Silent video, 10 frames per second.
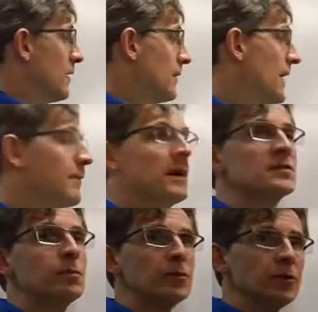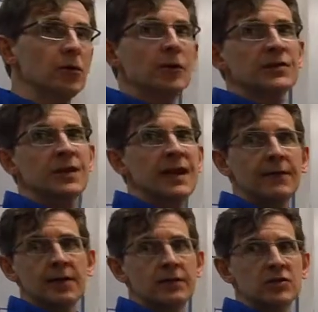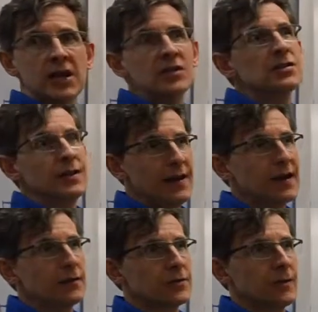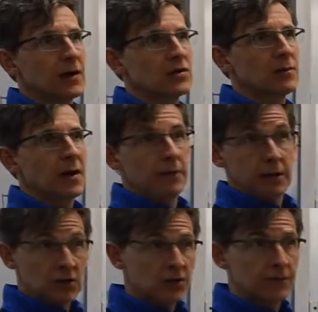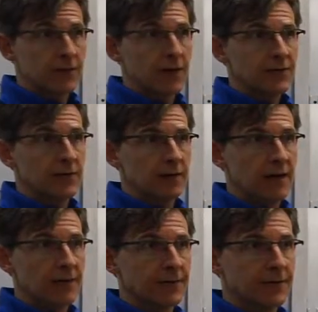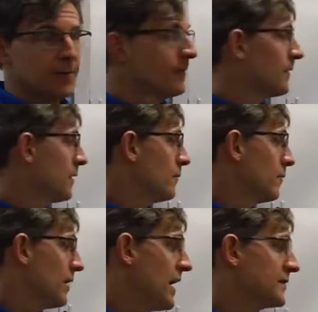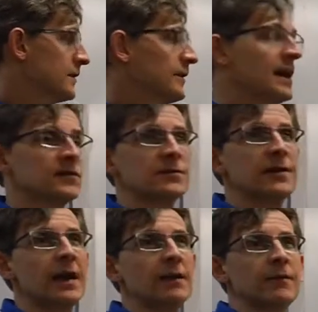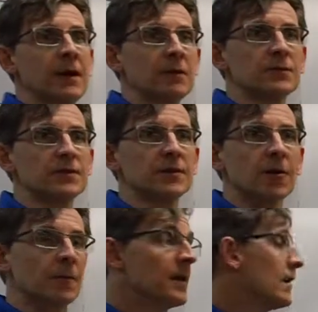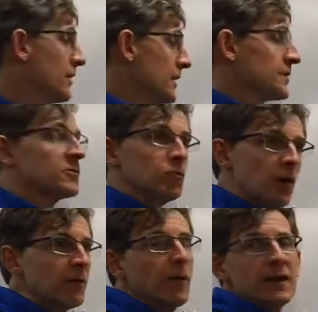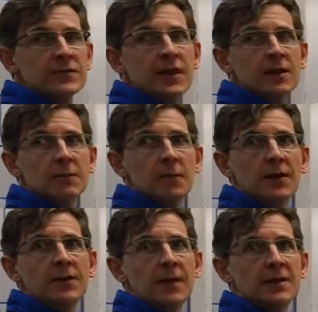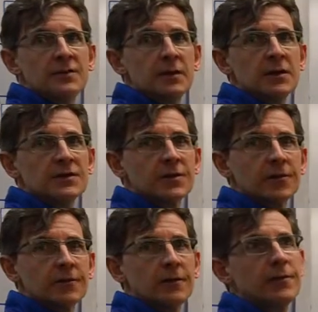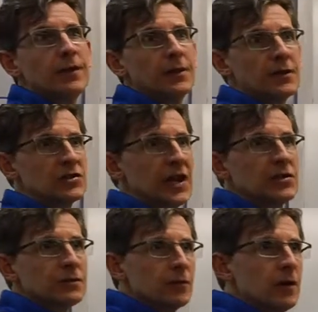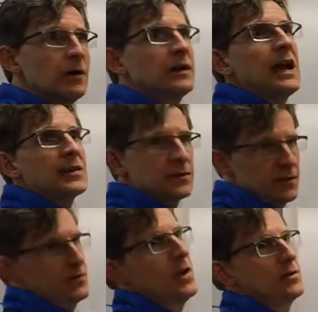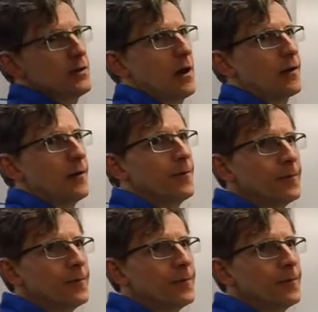that means blue is going to have a change in the negative direction by being shoved off to the left. Positive cancels negative, that equals 0. this is one way of saying that momentum has to be conserved, that the change of one cancels the change of the other.